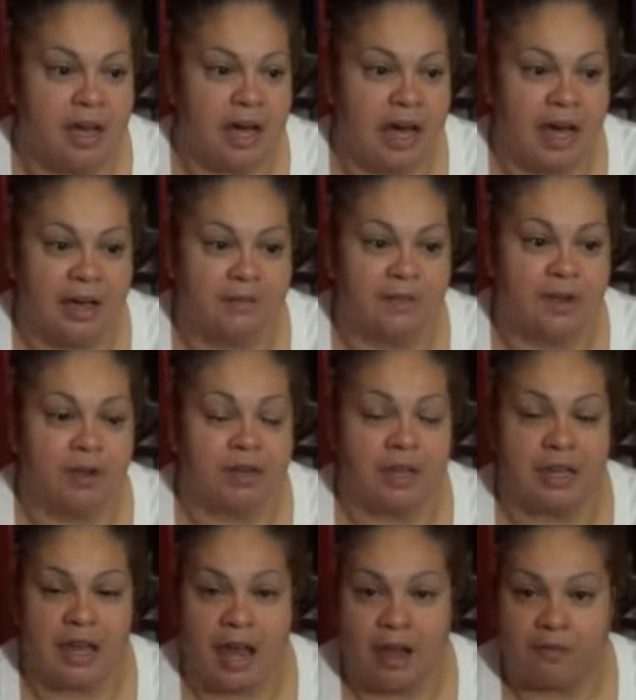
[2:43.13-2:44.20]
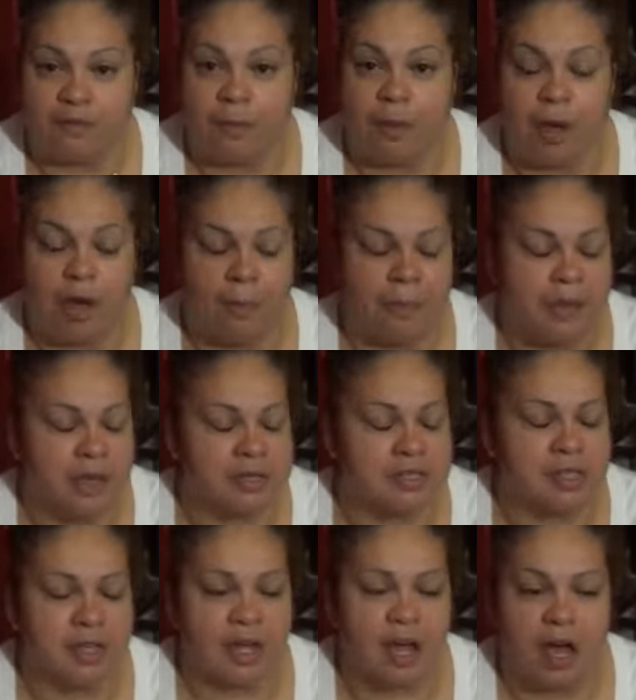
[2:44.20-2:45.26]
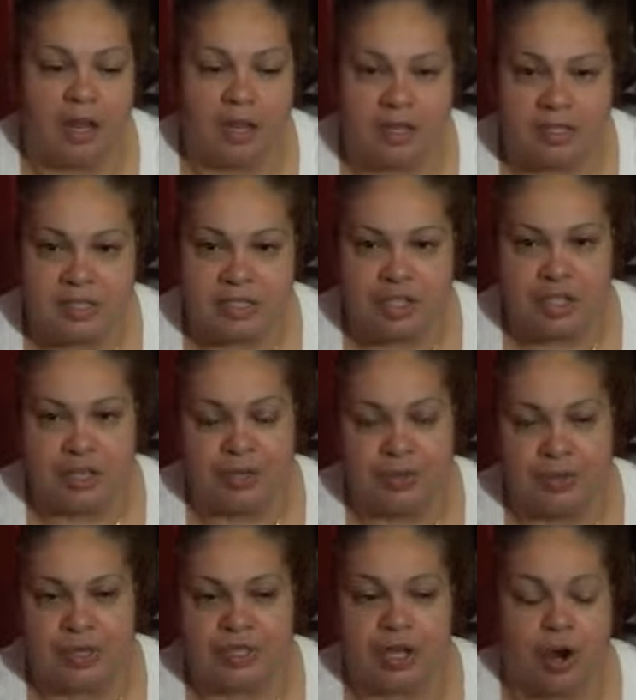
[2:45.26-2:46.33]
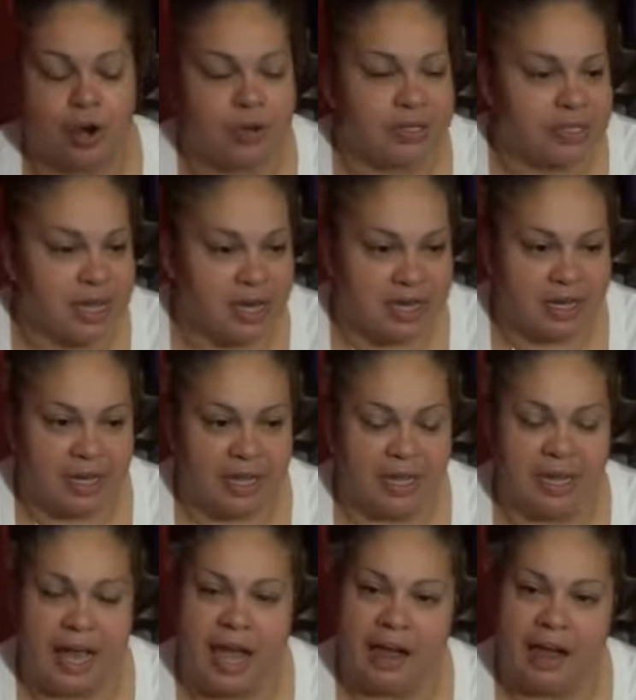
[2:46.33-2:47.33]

I've learned a lot from her because of the colors that she uses, her technique.